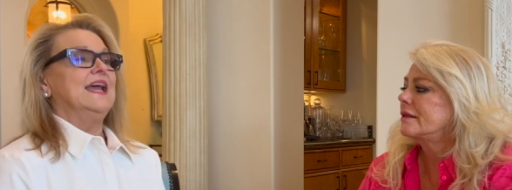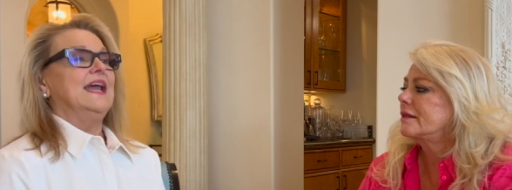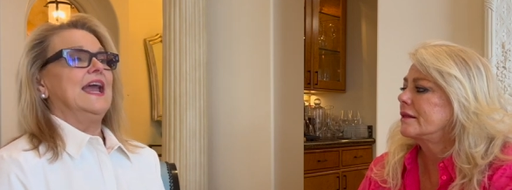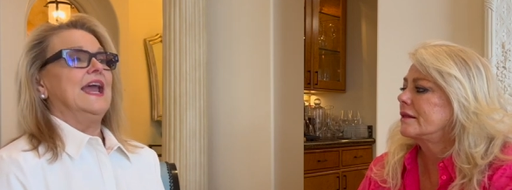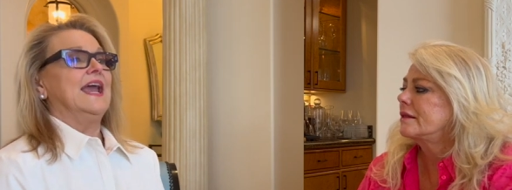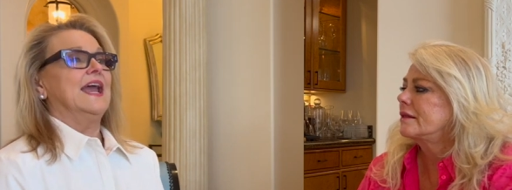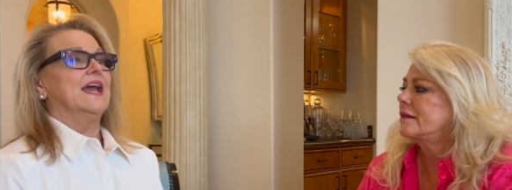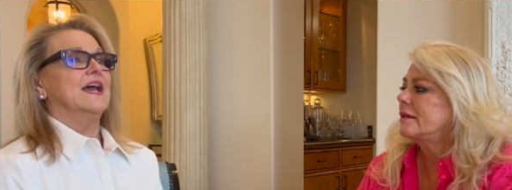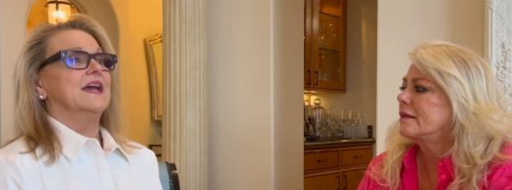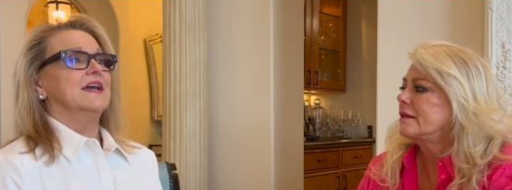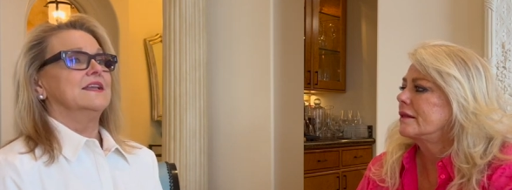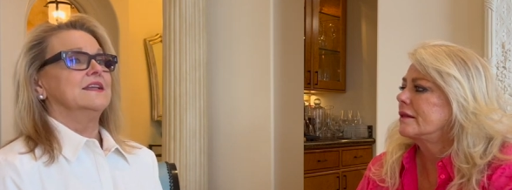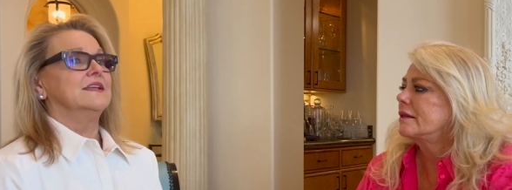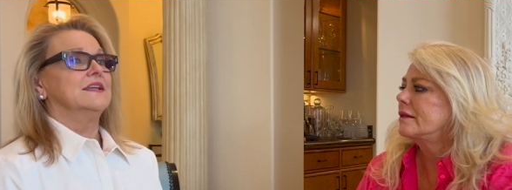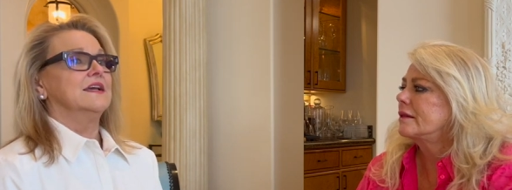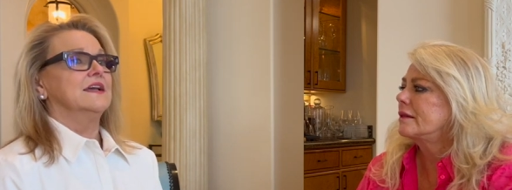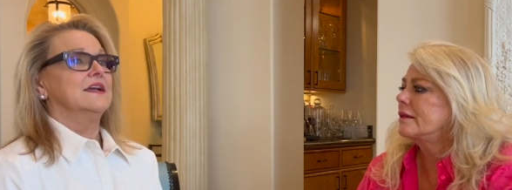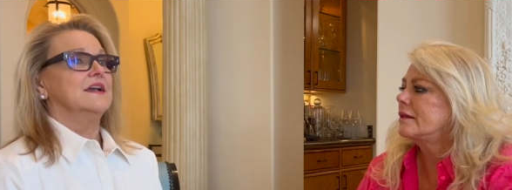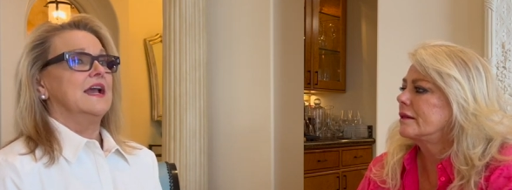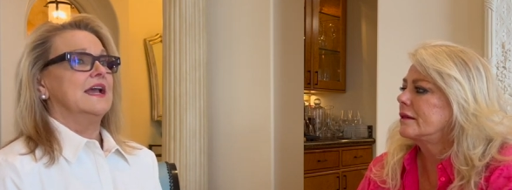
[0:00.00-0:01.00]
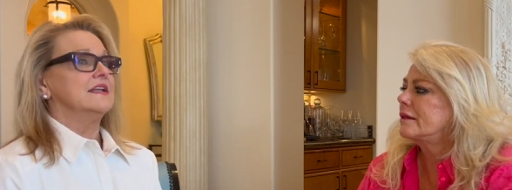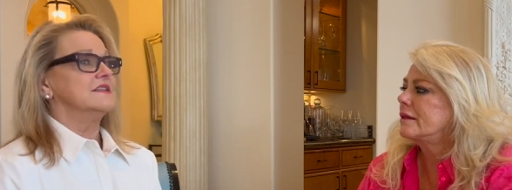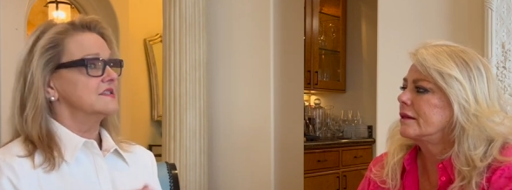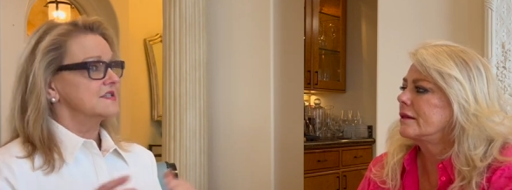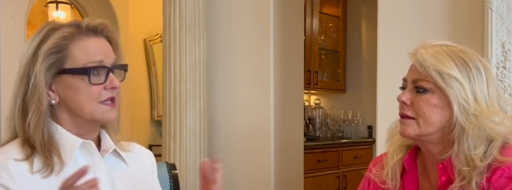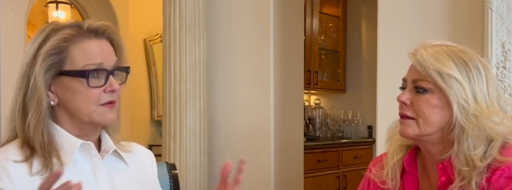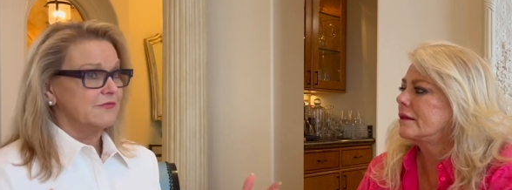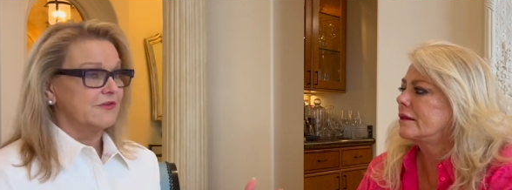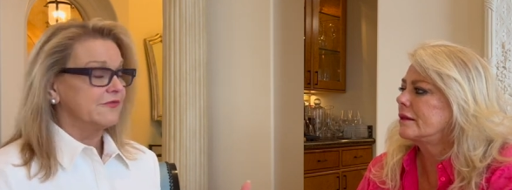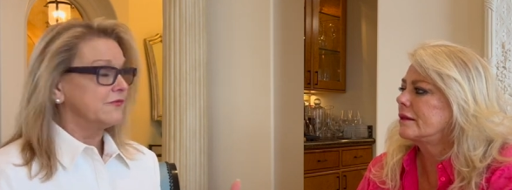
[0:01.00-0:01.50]
Speaker 1: And and
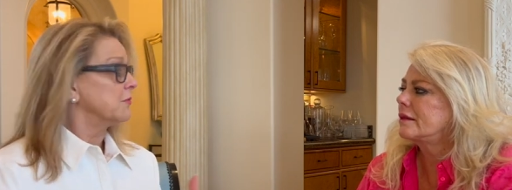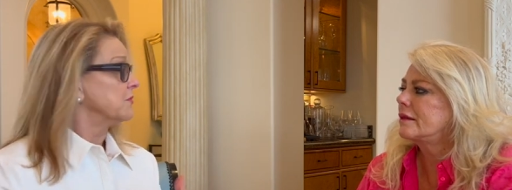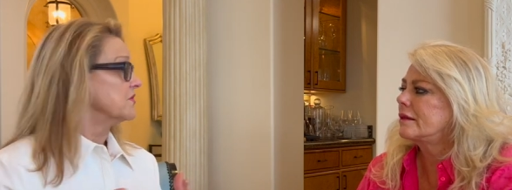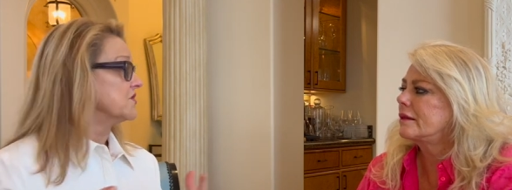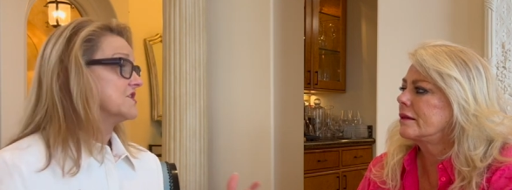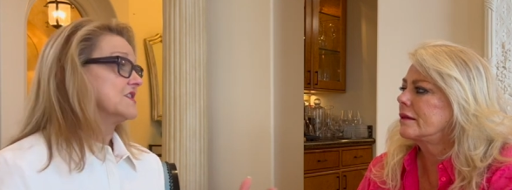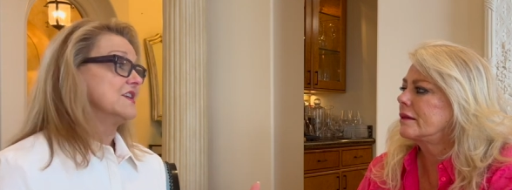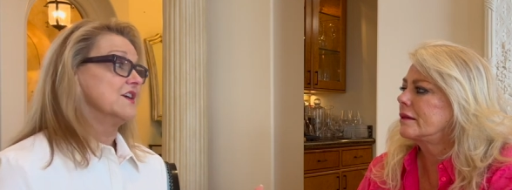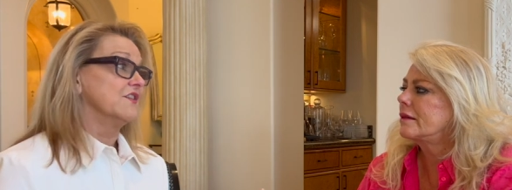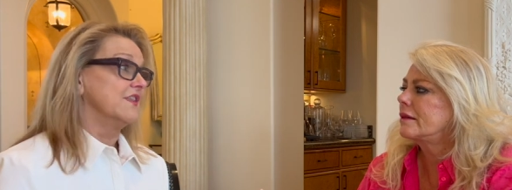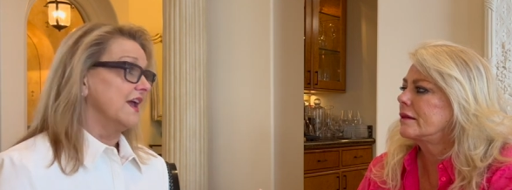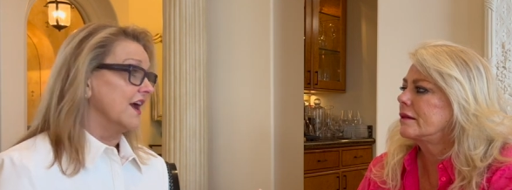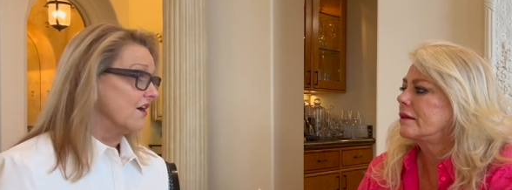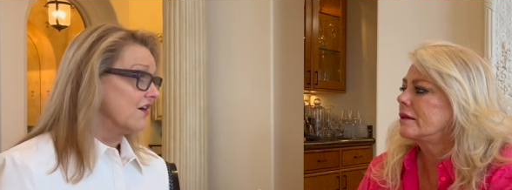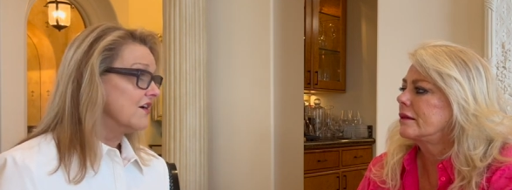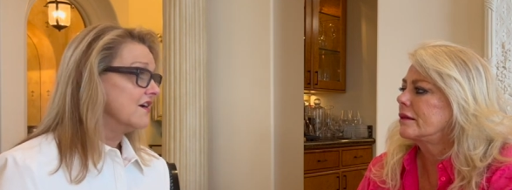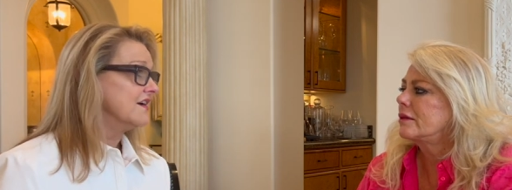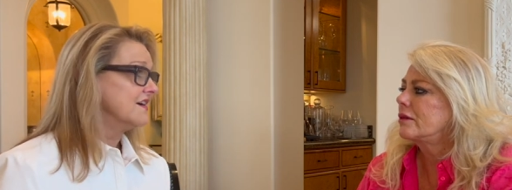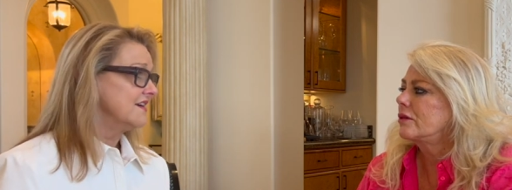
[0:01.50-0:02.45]
some of them are still there.